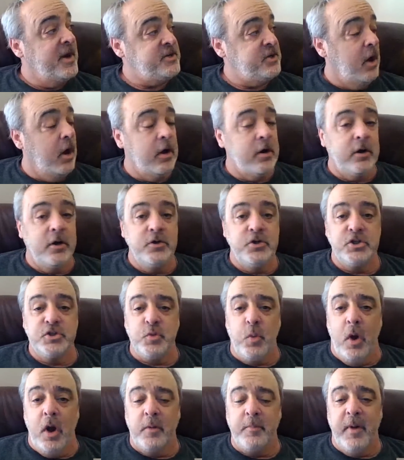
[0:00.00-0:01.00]
daughter, who
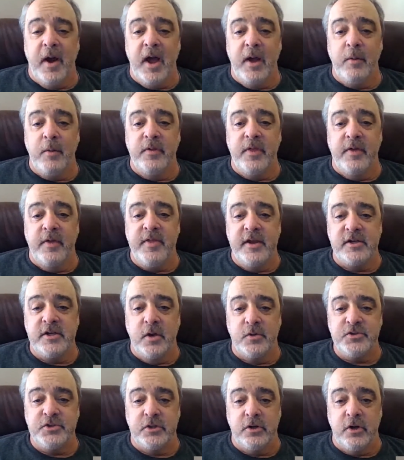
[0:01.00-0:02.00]
just walked by with, I think,
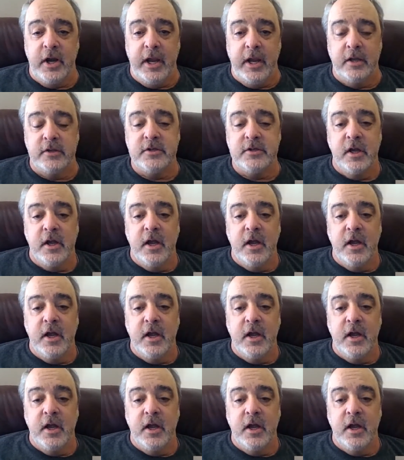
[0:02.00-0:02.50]
toast in her hand.